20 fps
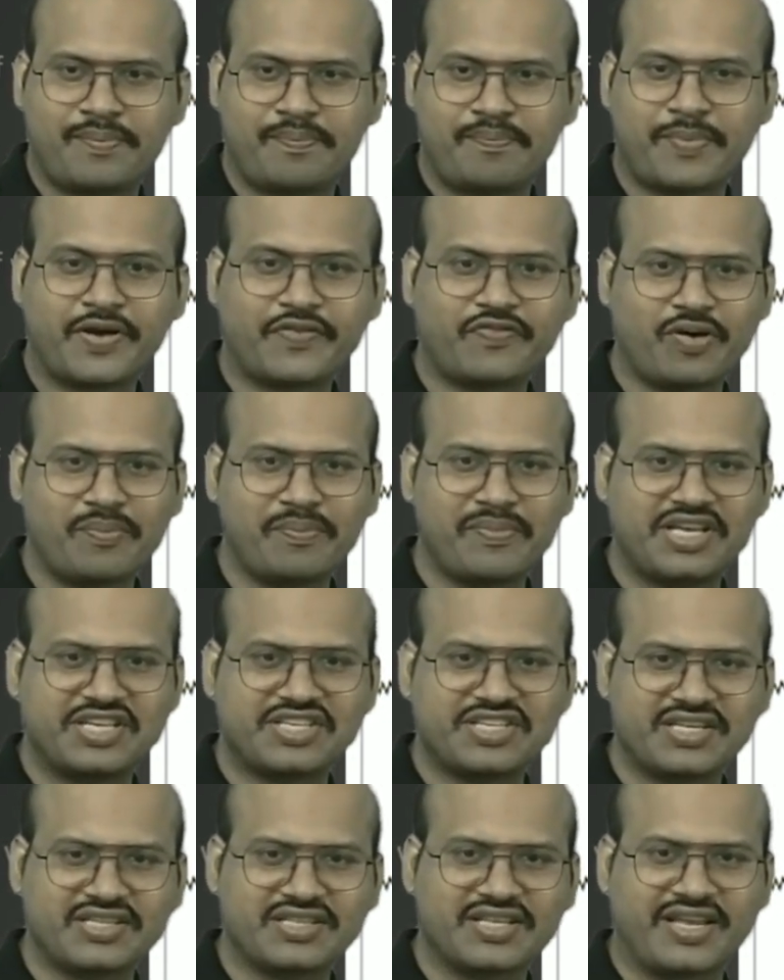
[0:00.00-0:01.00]
But for
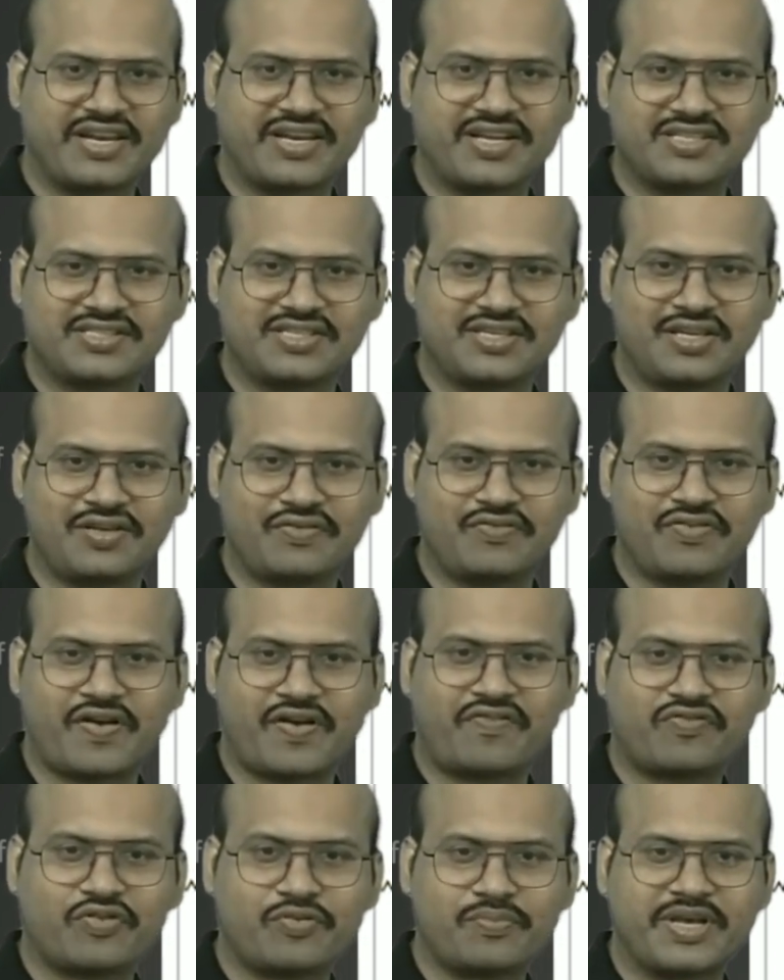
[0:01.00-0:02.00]
measuring the energy, we
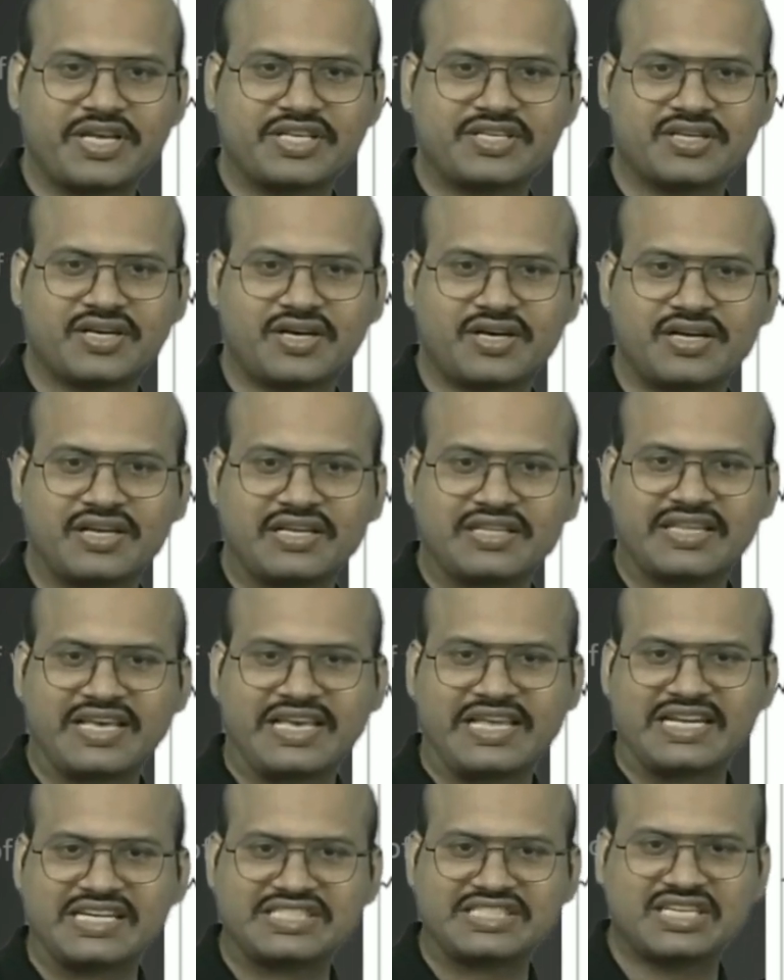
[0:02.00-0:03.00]
have to measure the
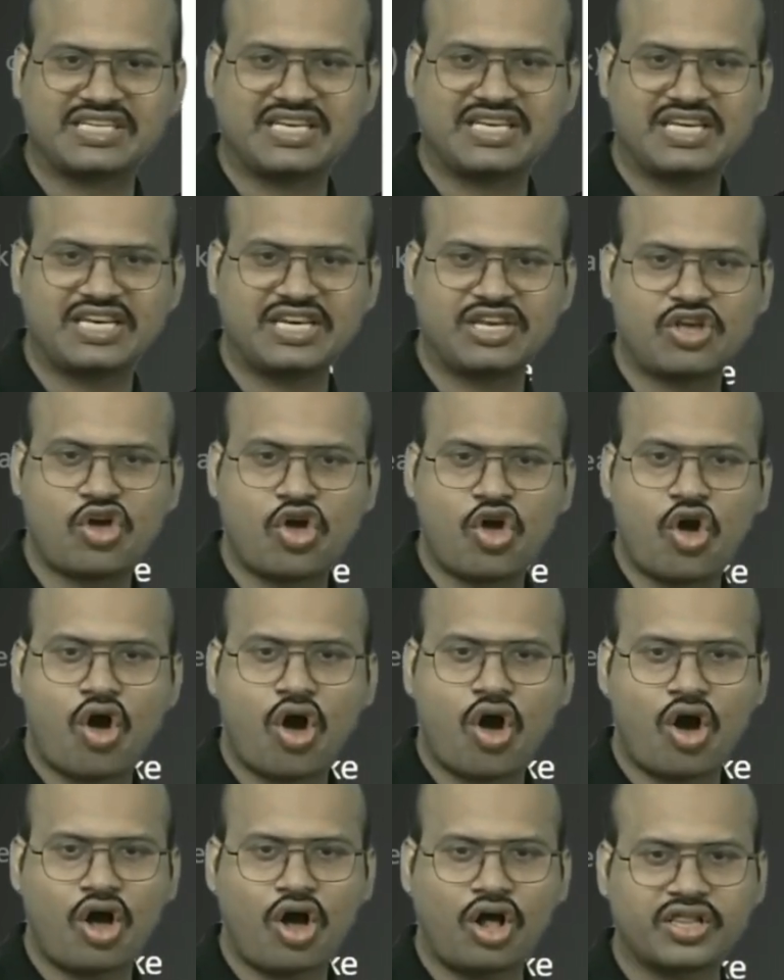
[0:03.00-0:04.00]
energy in
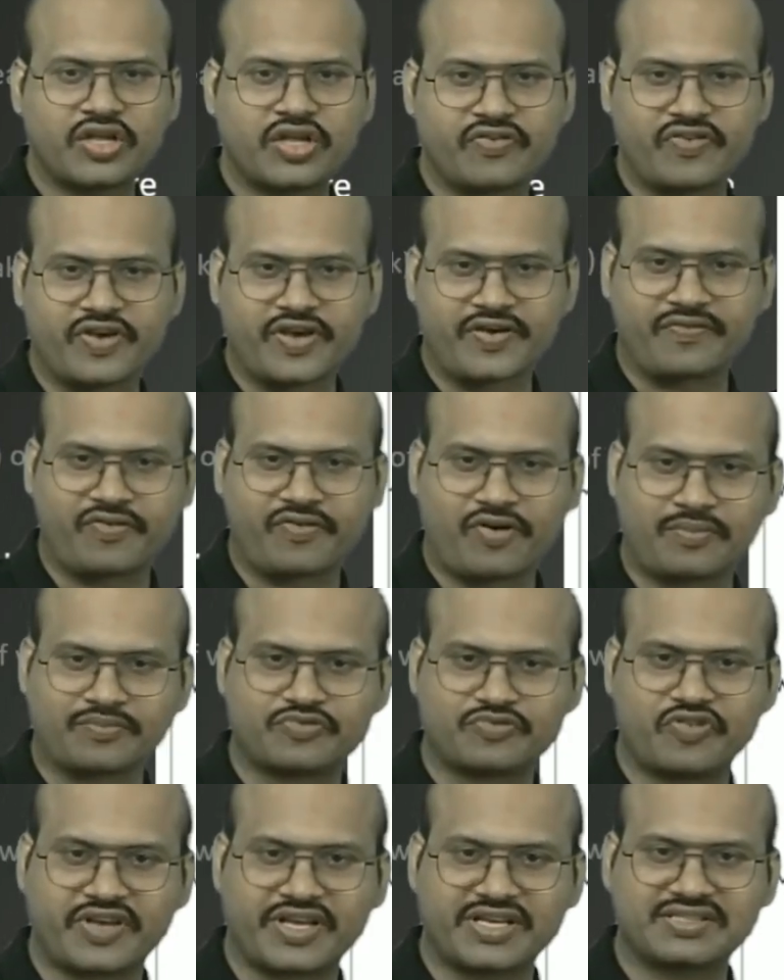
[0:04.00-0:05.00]
all the
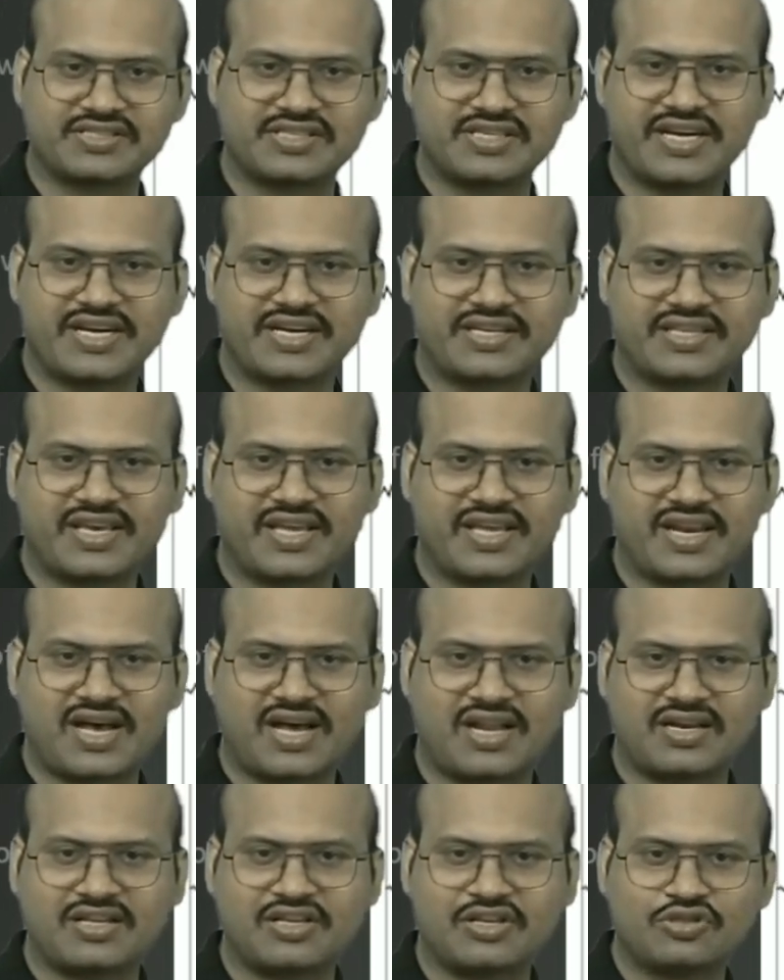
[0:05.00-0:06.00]
waveforms. We can see that there
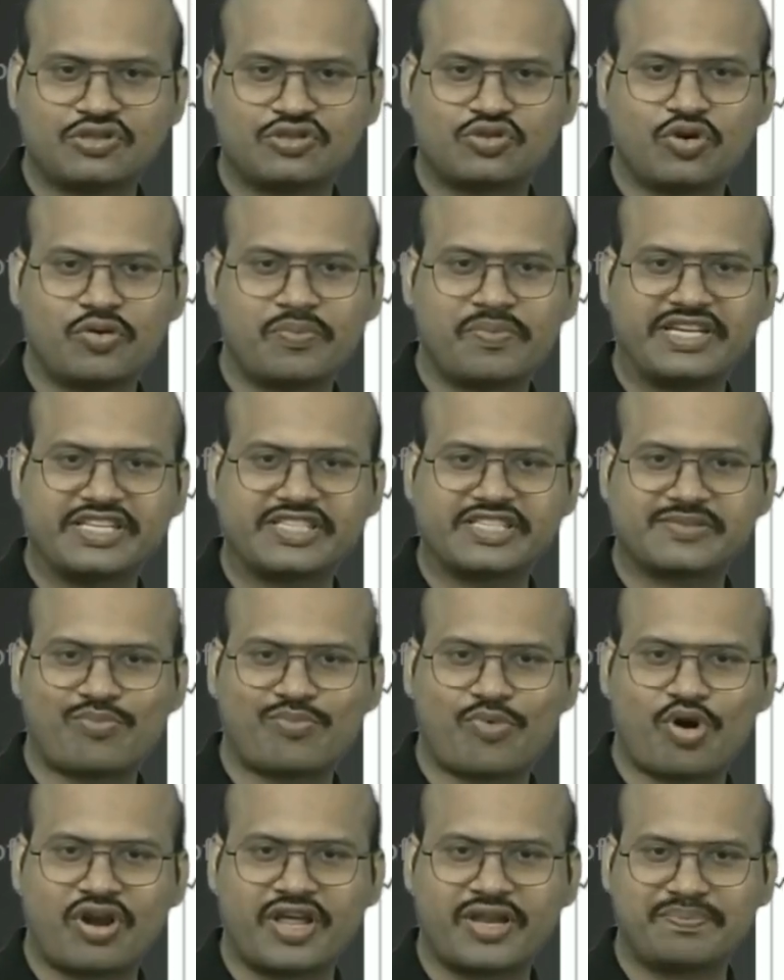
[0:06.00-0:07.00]
are so many
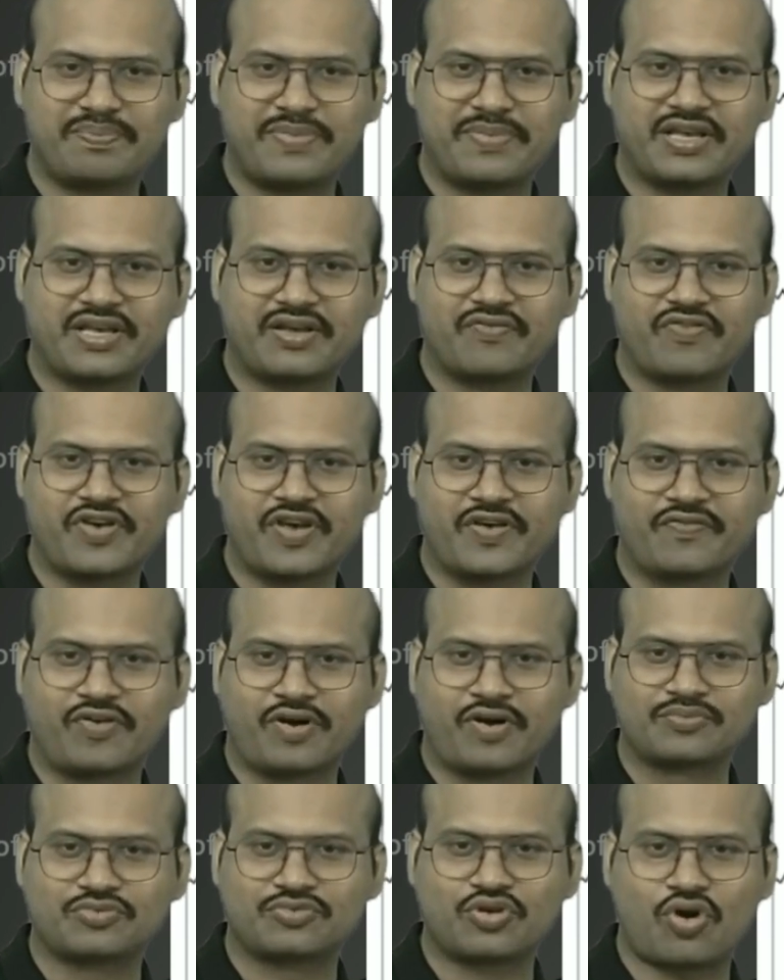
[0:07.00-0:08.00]
small and big
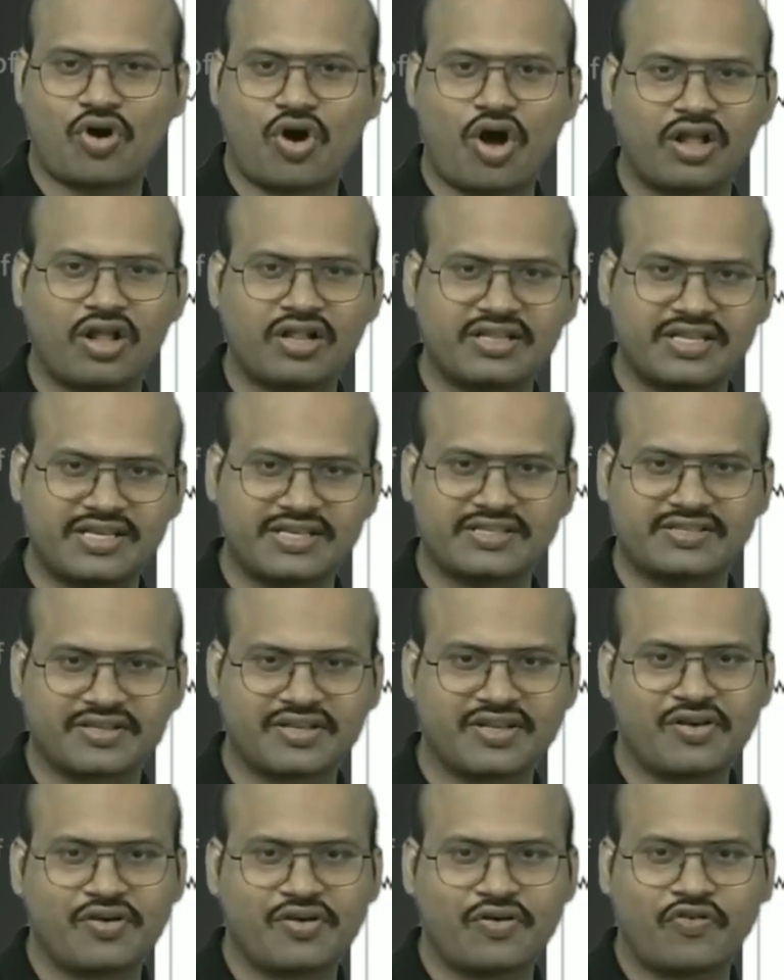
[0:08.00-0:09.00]
waveforms. So all these
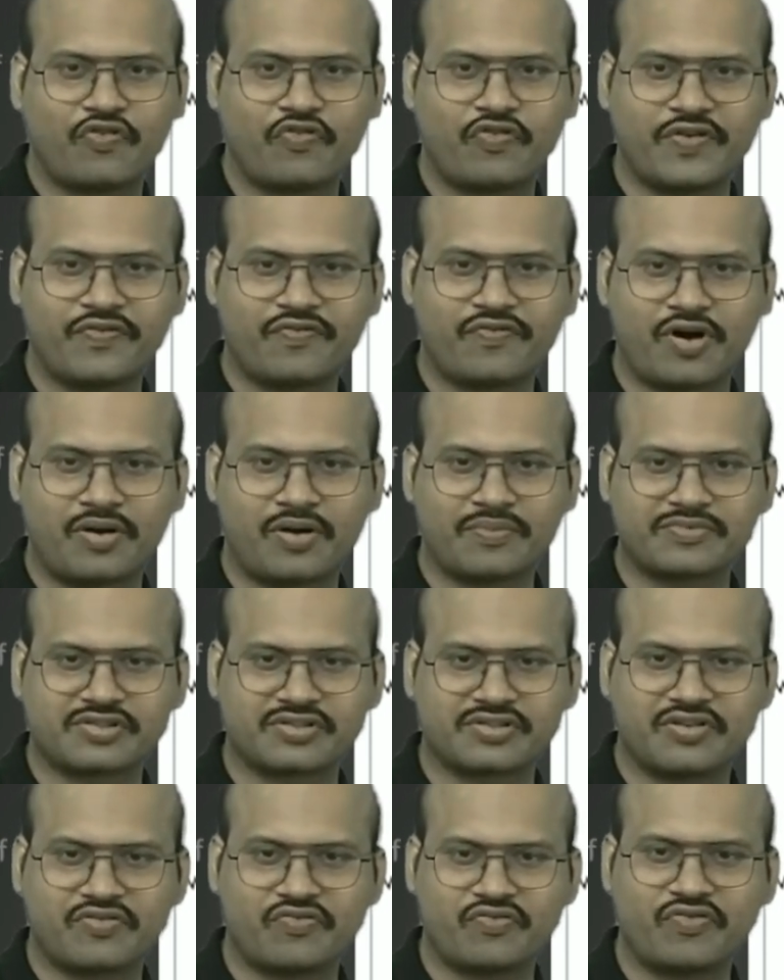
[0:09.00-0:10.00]

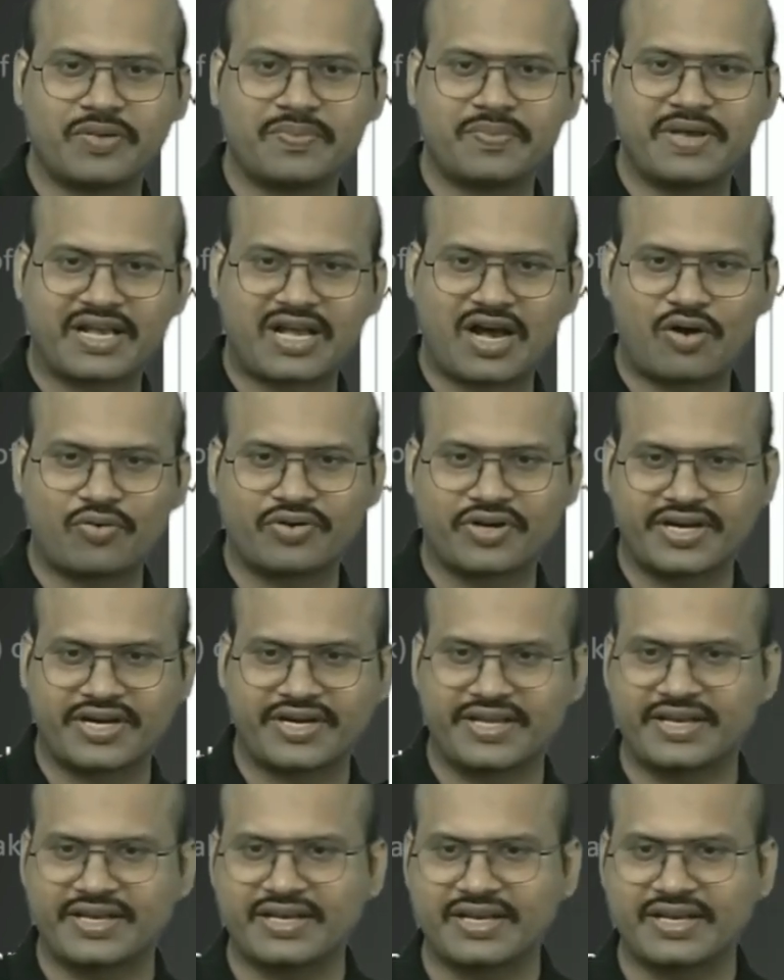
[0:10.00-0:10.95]
waveforms will be counted in